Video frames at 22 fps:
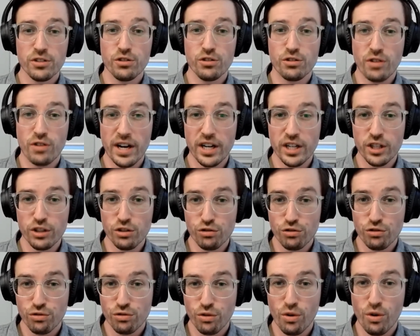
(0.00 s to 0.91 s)
to try to
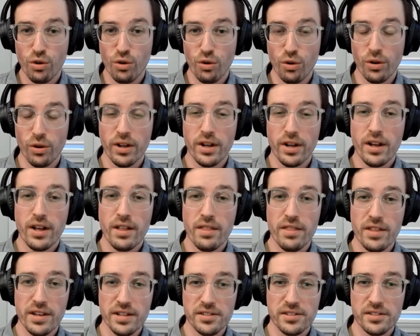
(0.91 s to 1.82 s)
control
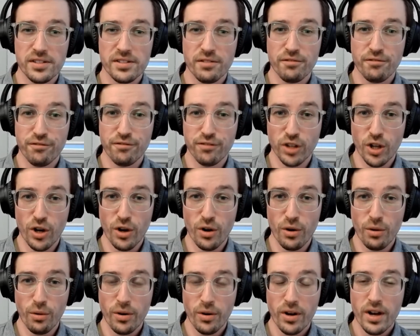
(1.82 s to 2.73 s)
this
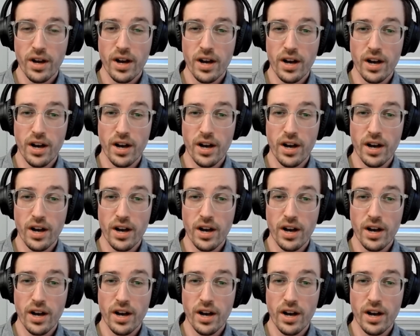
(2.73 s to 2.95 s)
flow.